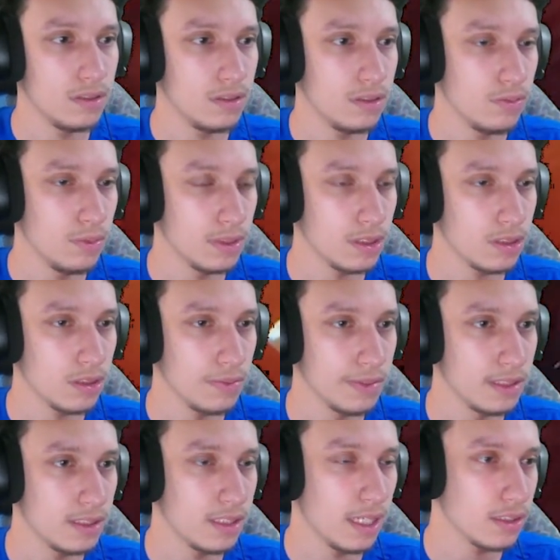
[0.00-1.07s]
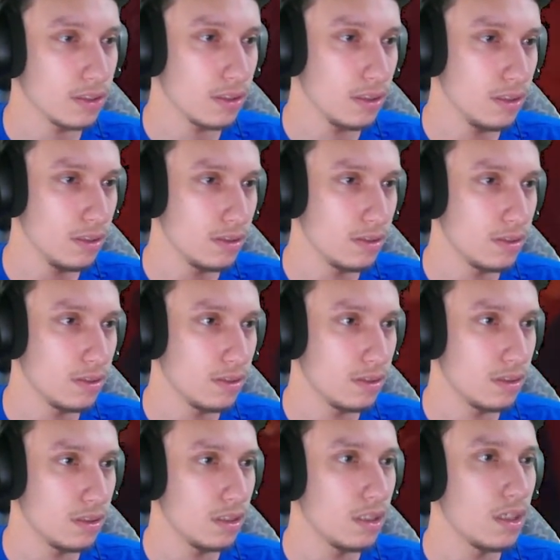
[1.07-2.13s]
Mr. Winchester?
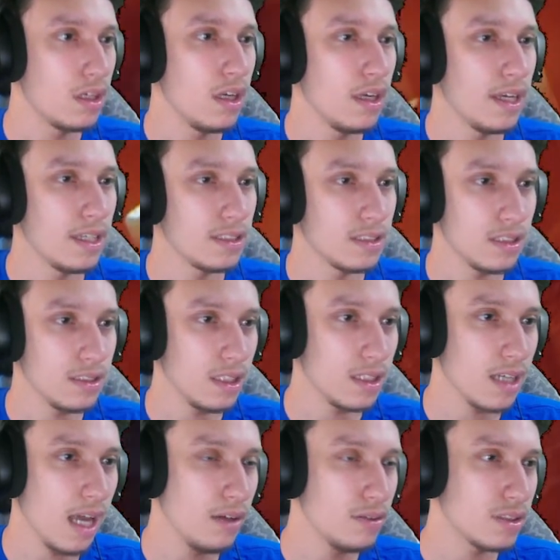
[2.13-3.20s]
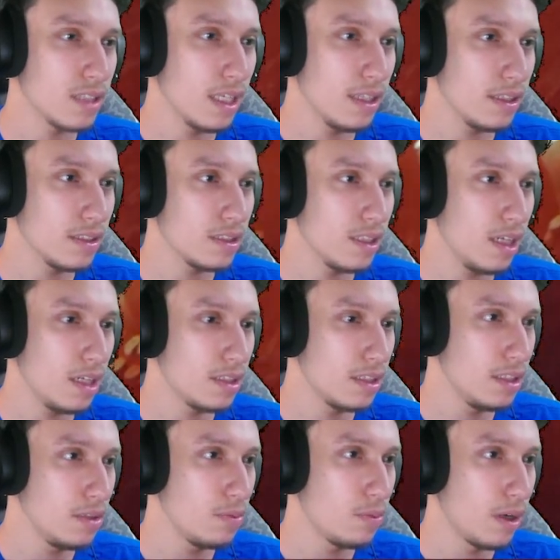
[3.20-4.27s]
Is this the guy who sent us here? Did
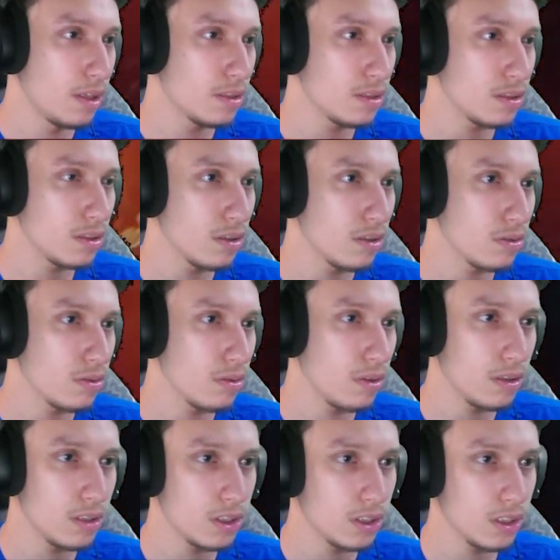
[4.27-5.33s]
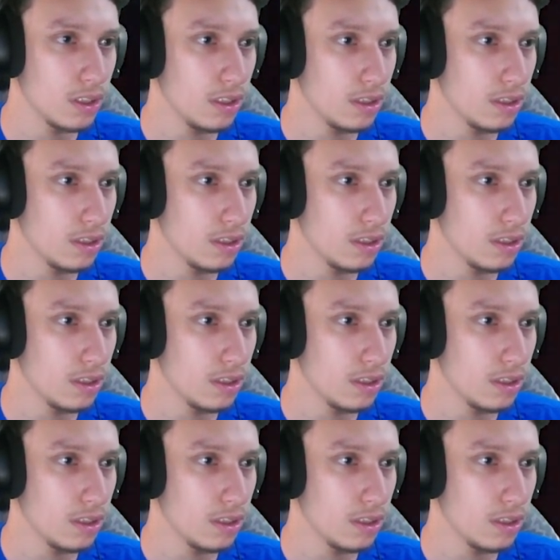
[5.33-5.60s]
he want us to go through all this shit?